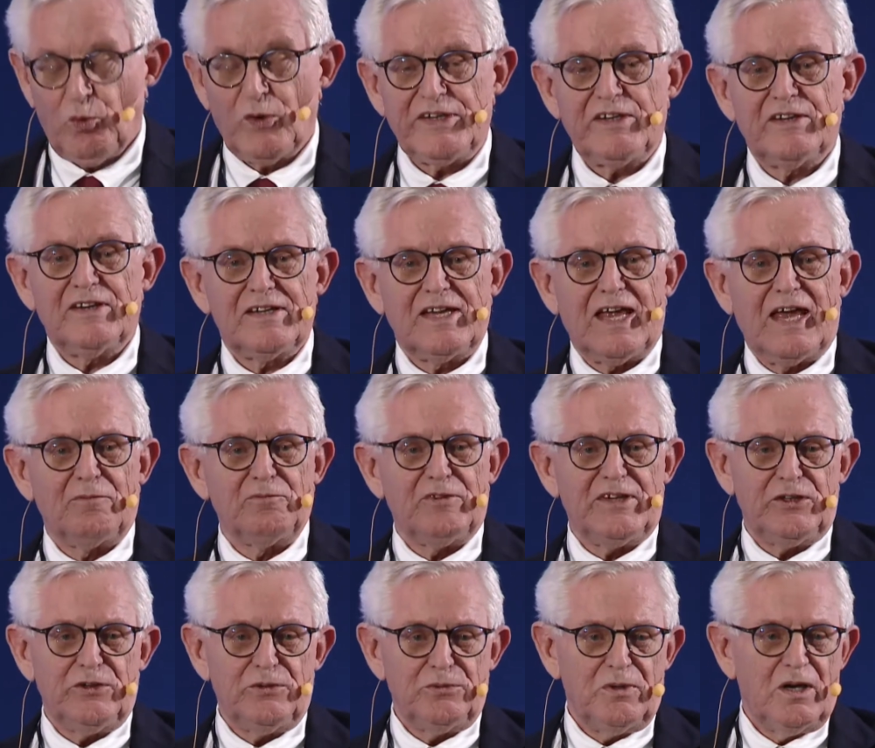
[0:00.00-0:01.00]
What can
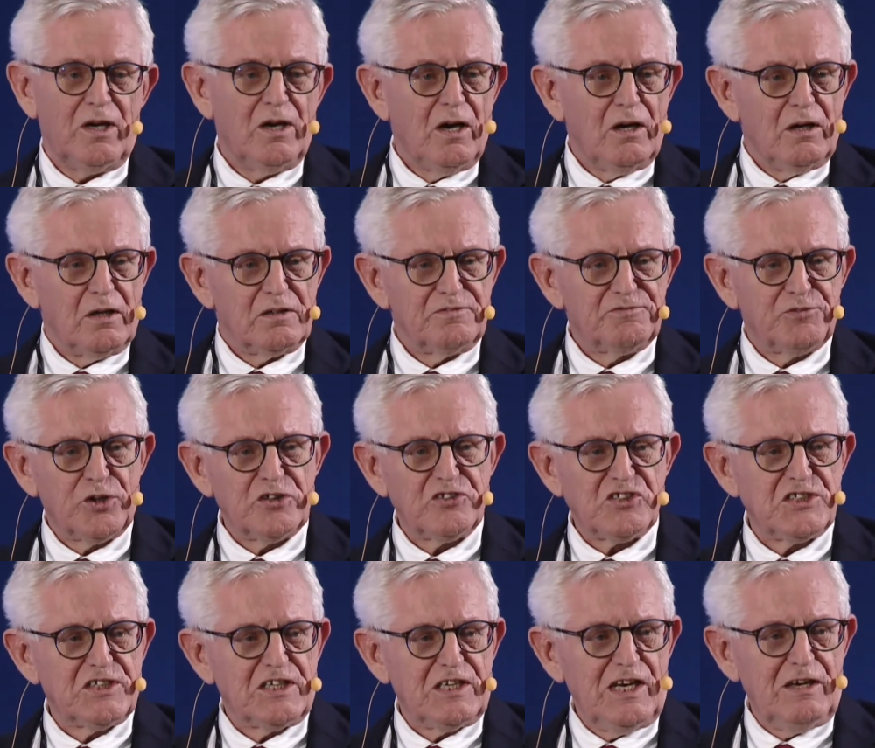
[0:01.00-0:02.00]
we do?
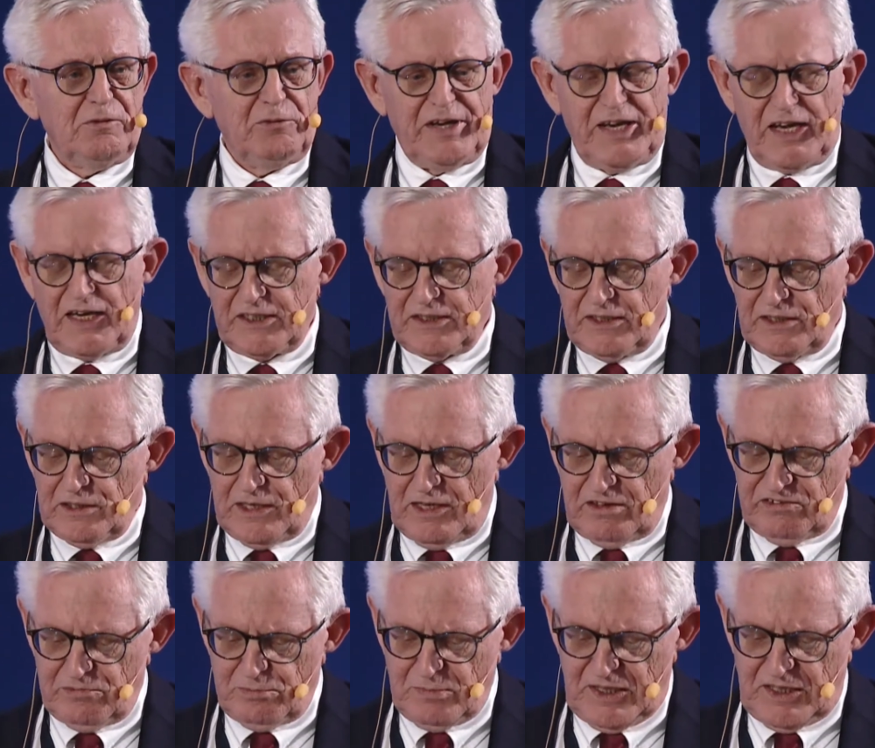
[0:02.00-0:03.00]
Unfortunately, we had a
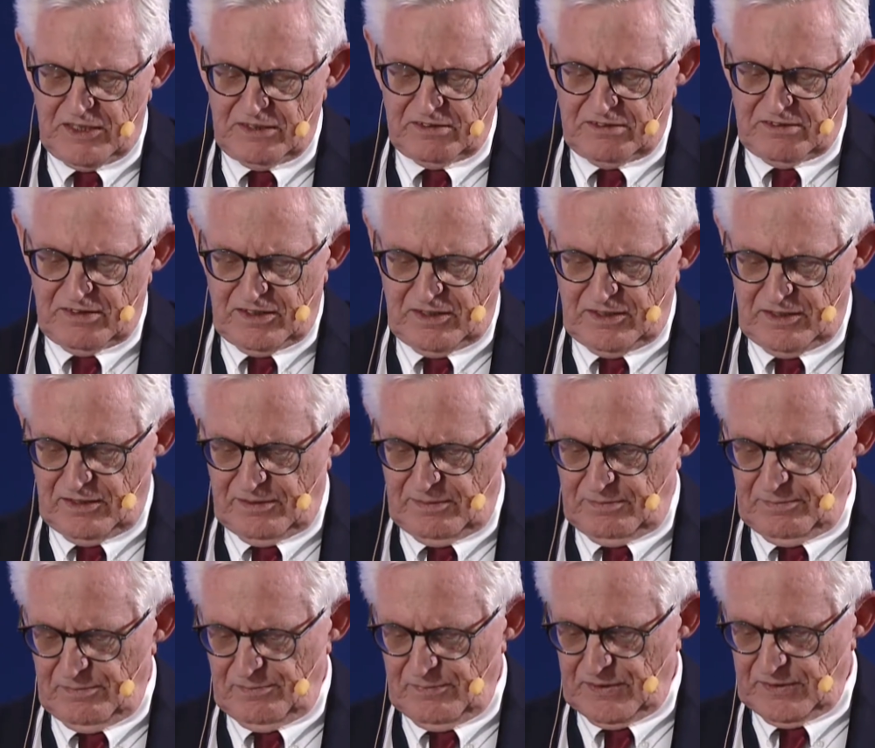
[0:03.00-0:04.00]
last-minute
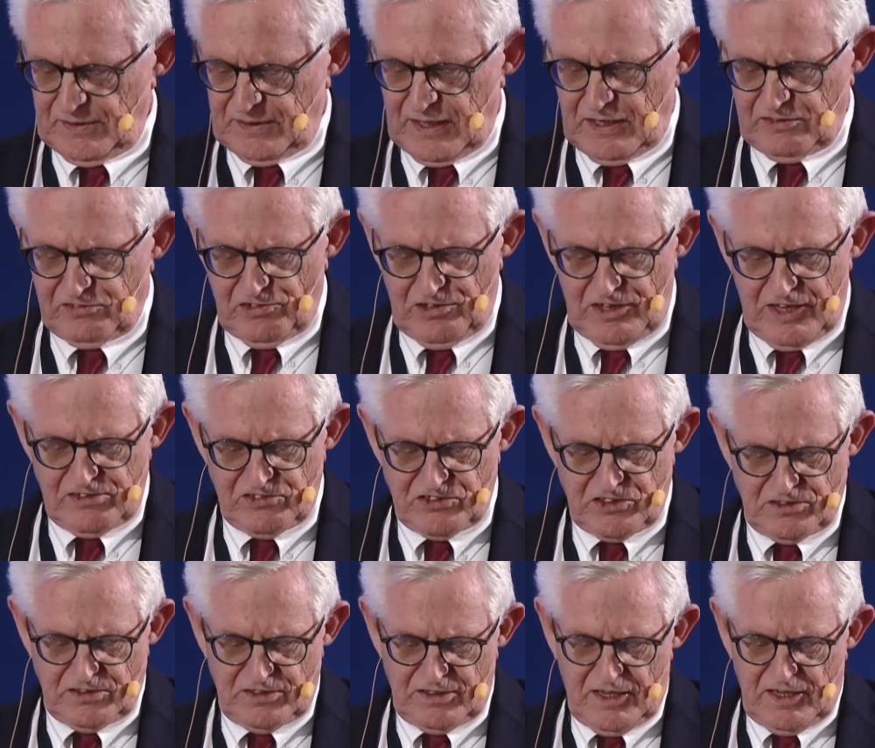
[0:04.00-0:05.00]

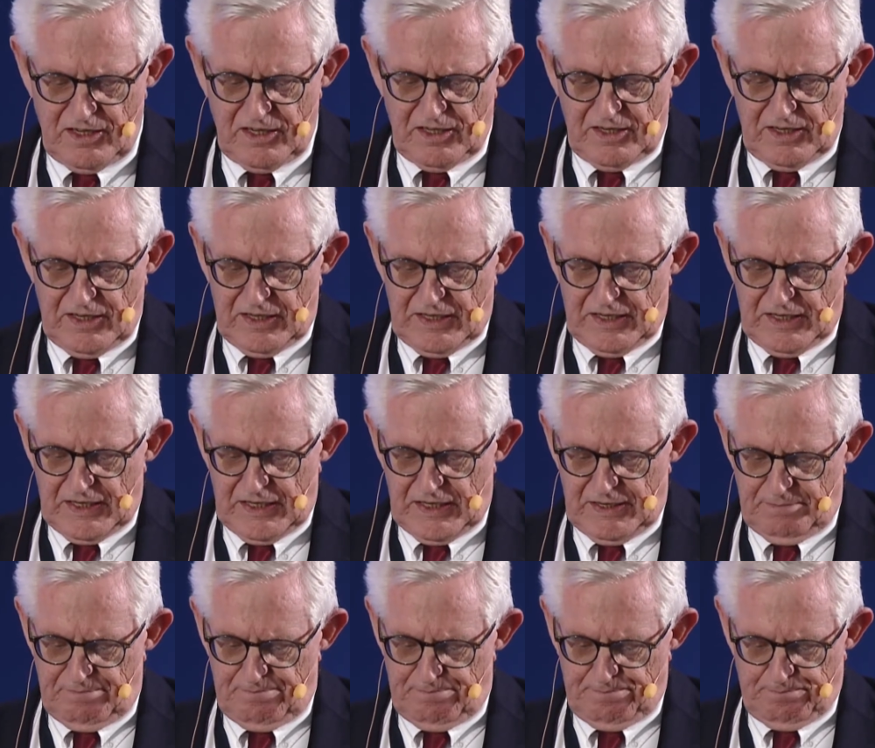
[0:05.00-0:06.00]
cancellation,
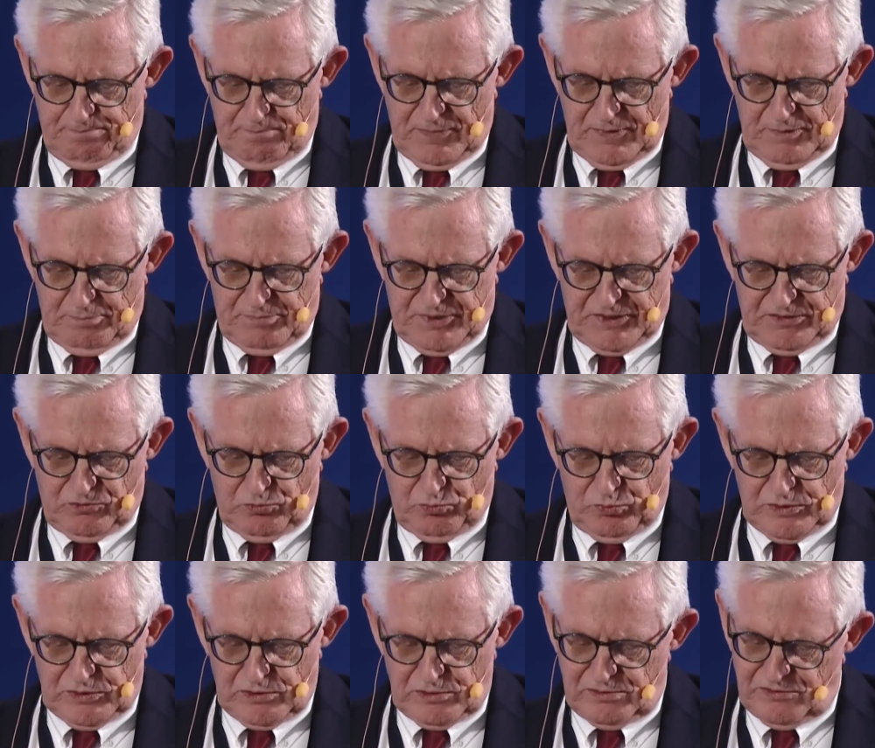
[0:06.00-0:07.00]
but
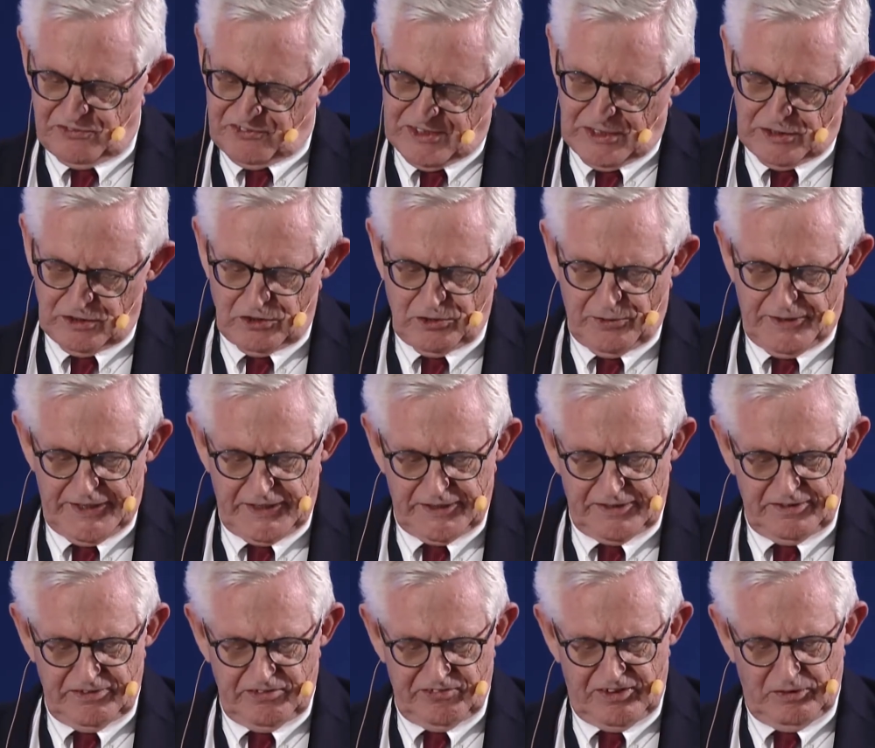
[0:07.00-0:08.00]
we'll still go
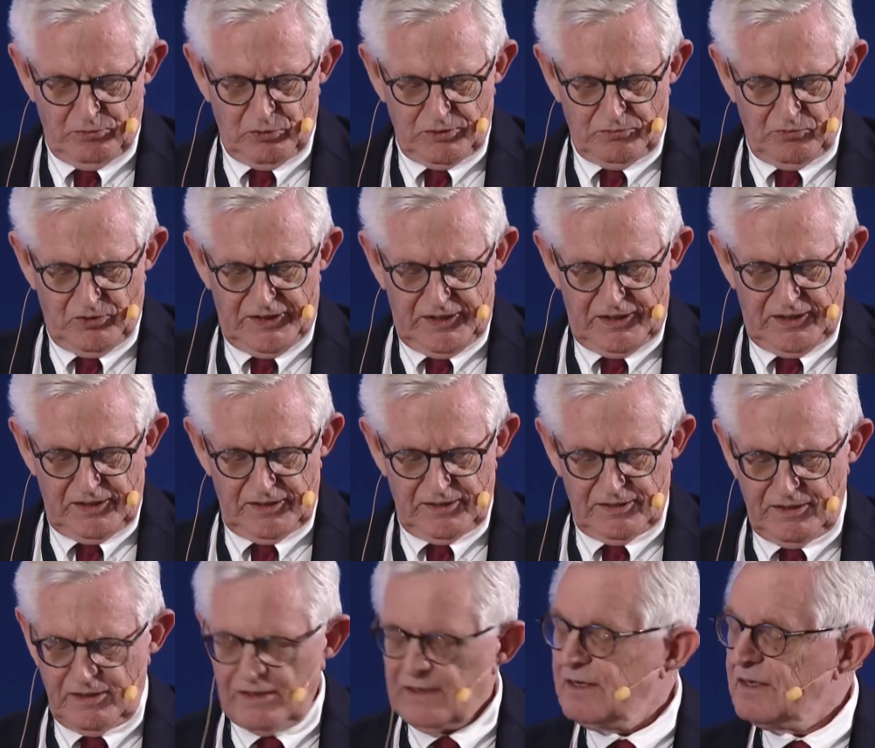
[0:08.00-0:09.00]
ahead and see what we
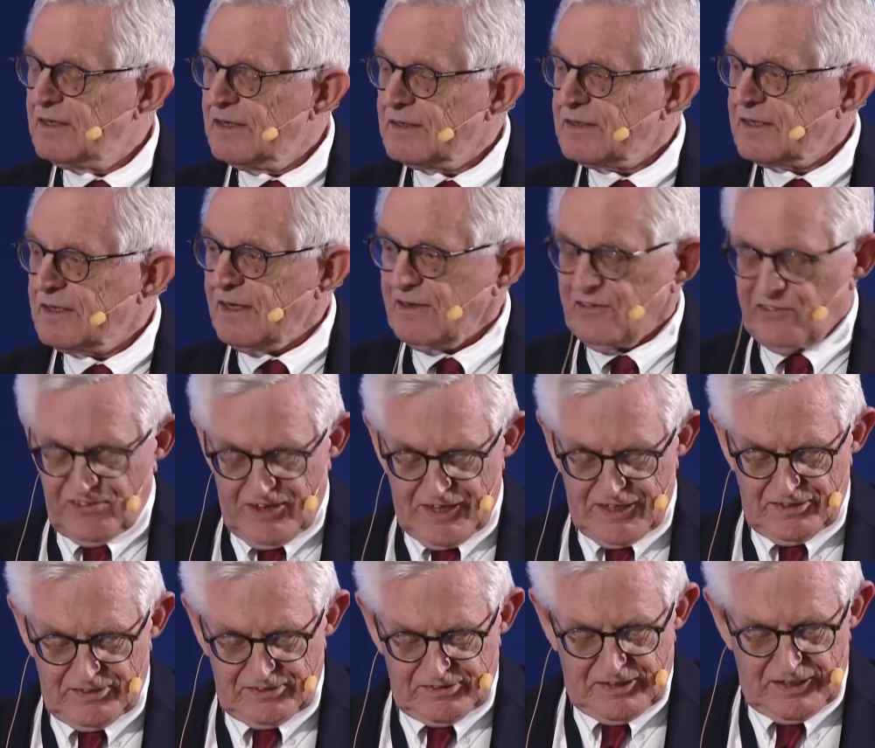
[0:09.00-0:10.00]
can
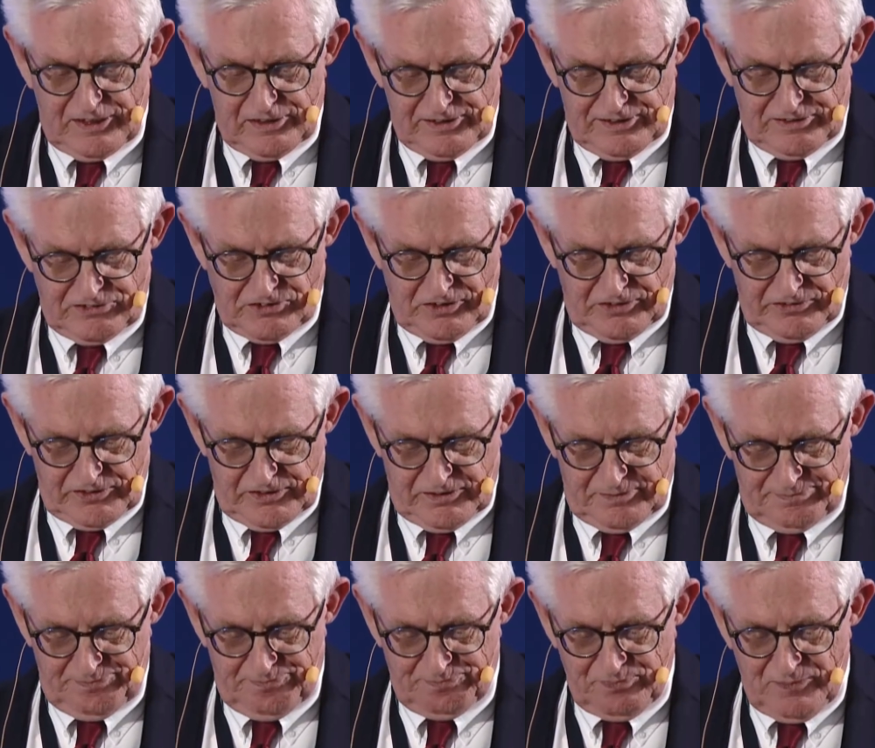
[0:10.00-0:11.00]
tell each
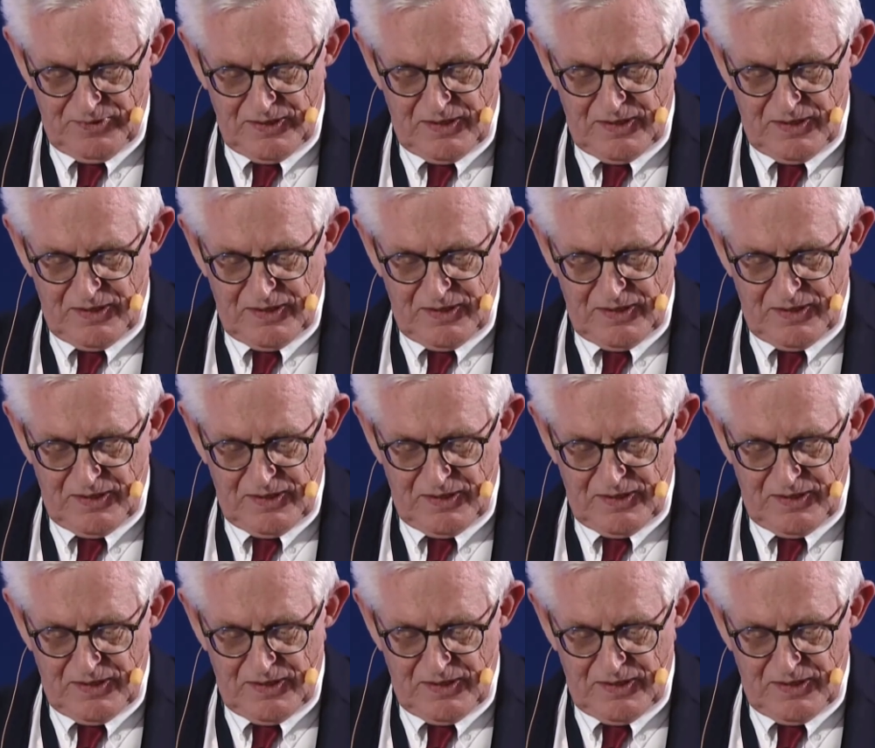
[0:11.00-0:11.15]
other.